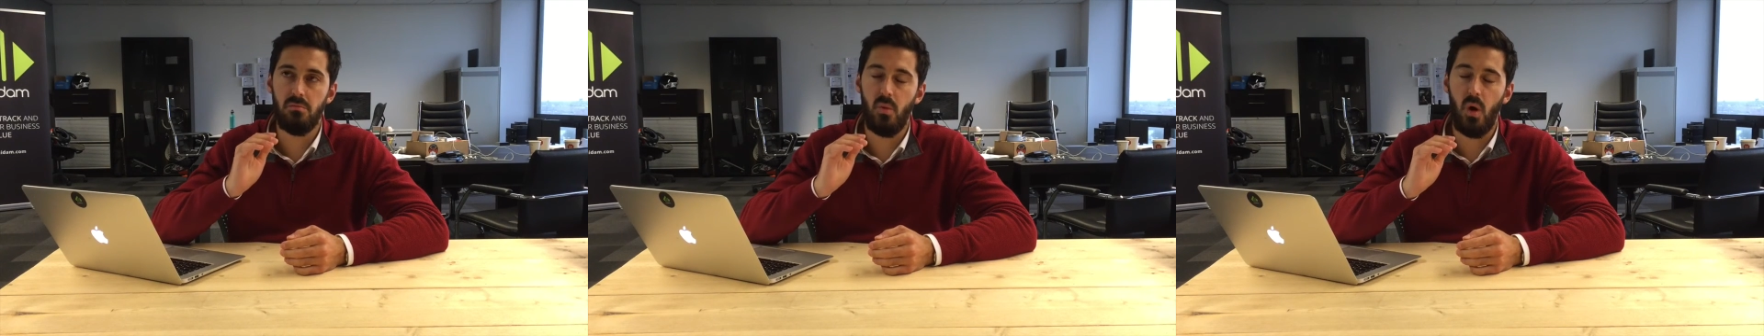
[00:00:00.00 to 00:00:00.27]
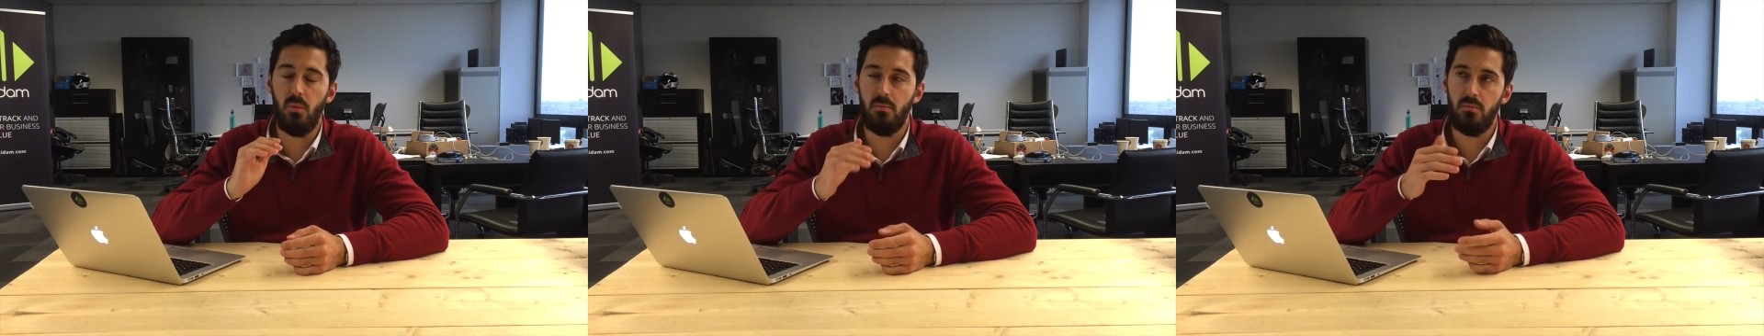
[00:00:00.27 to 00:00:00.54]

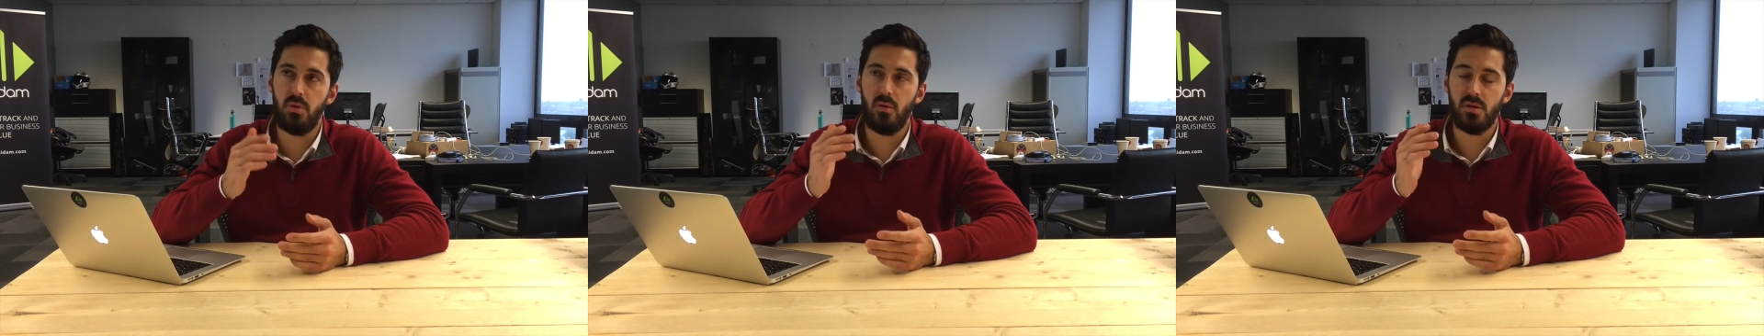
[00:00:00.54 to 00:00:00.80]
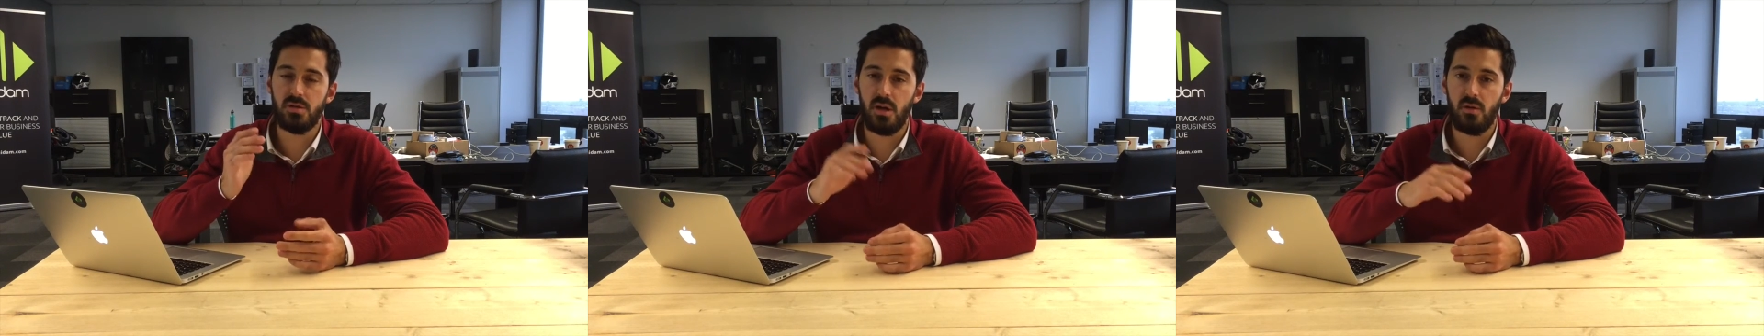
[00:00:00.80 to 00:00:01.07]
well,
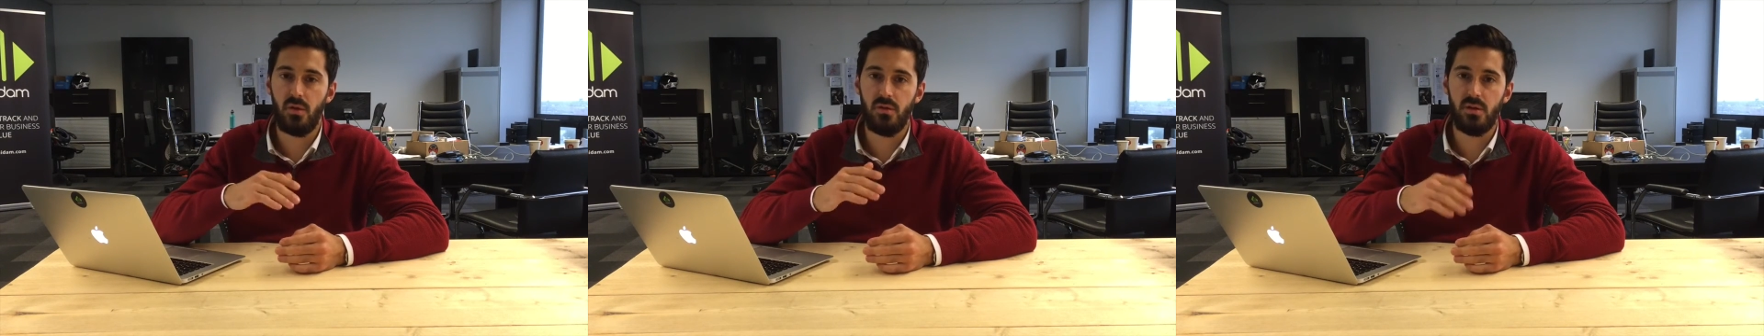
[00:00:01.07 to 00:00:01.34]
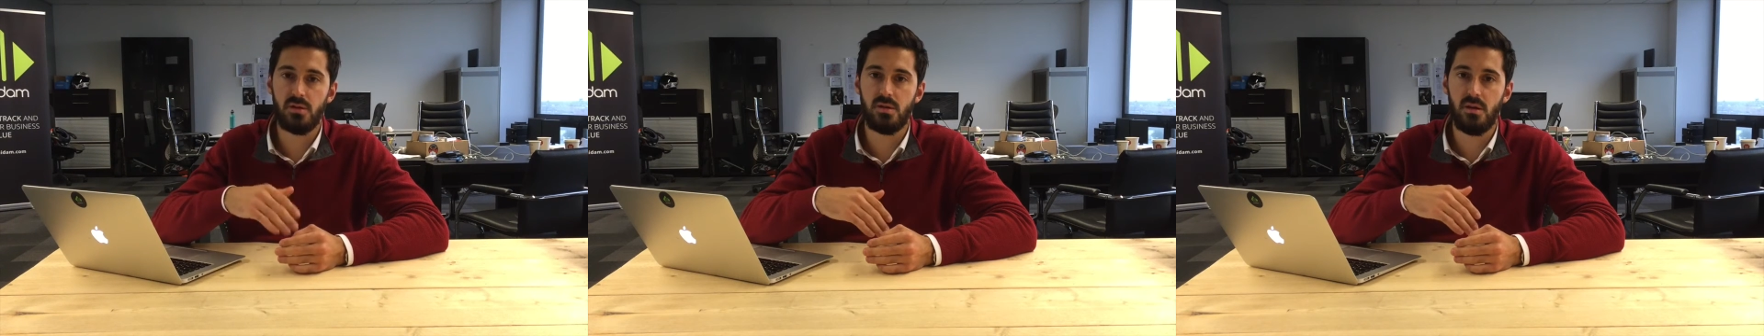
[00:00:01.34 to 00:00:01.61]
probably second
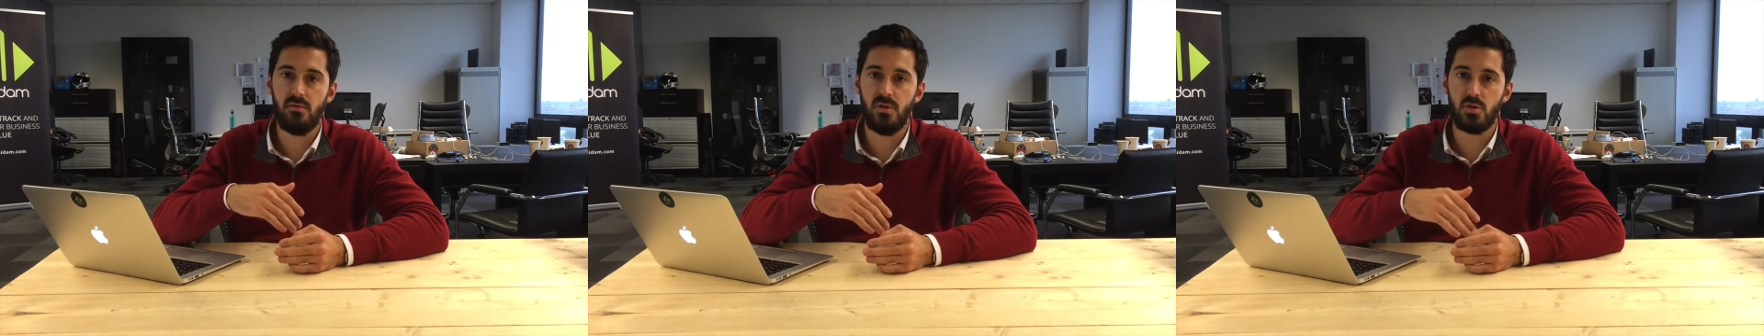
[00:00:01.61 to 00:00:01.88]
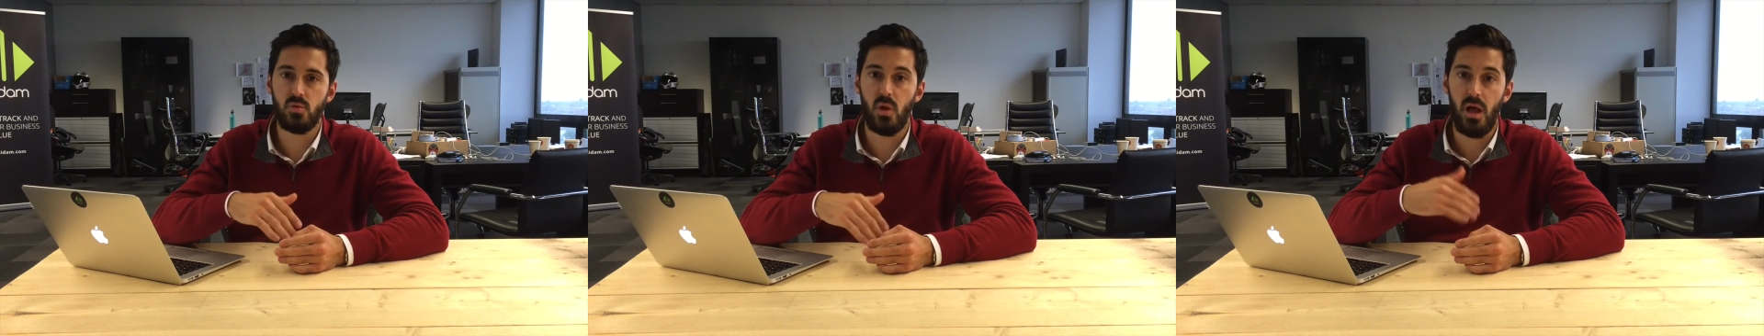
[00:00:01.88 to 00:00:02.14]
things that
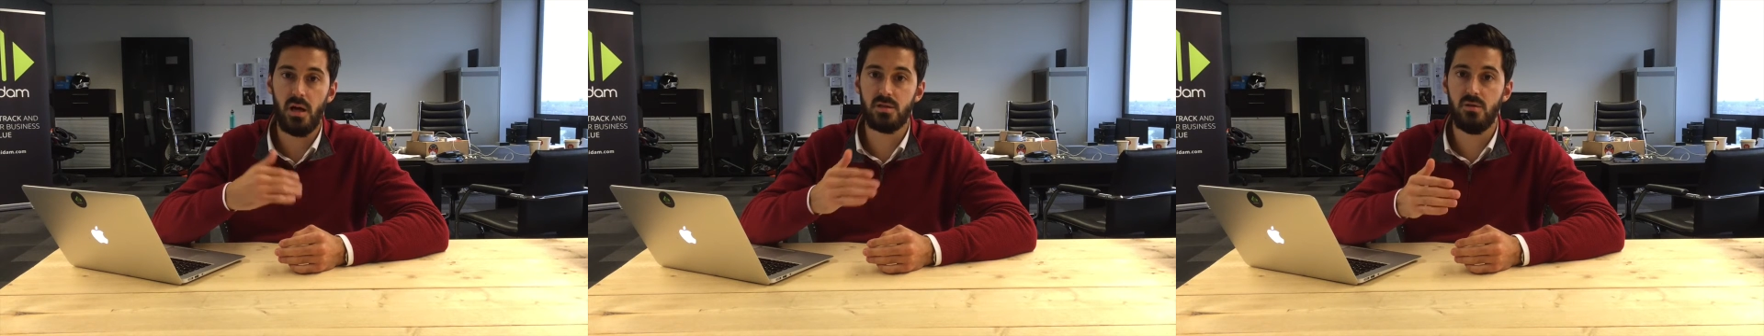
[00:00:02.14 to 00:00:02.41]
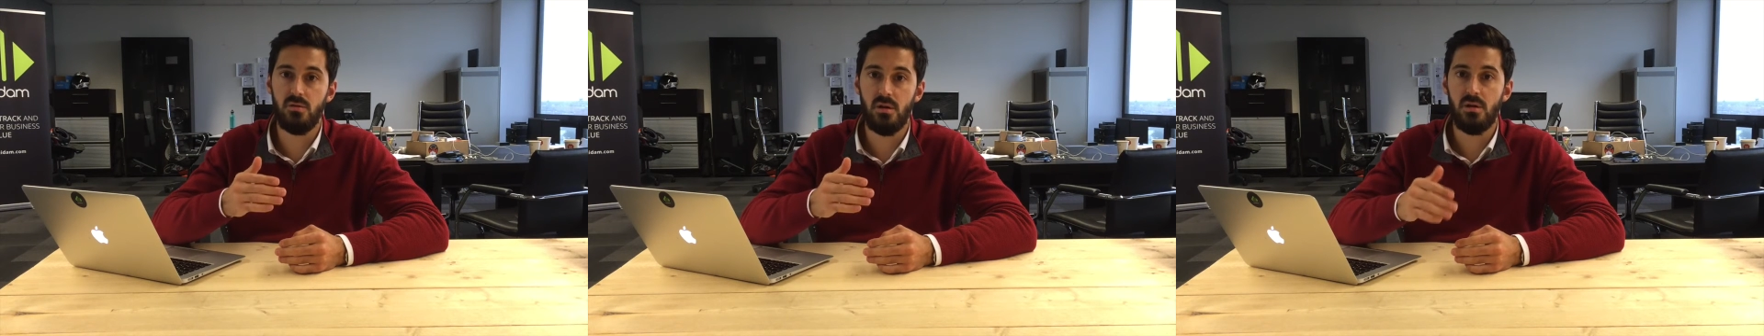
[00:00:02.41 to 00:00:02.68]
investors will ask
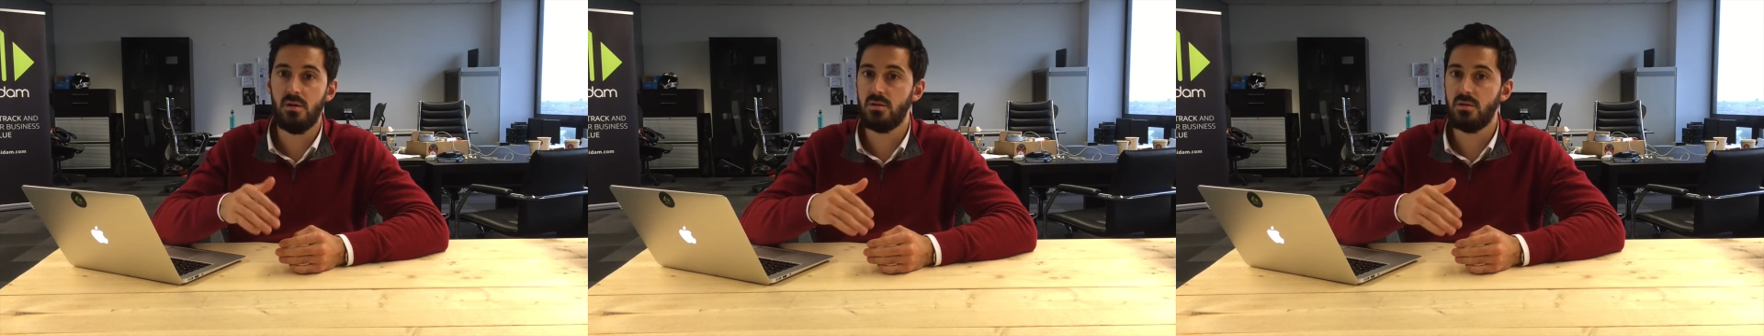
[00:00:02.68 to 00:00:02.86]
you.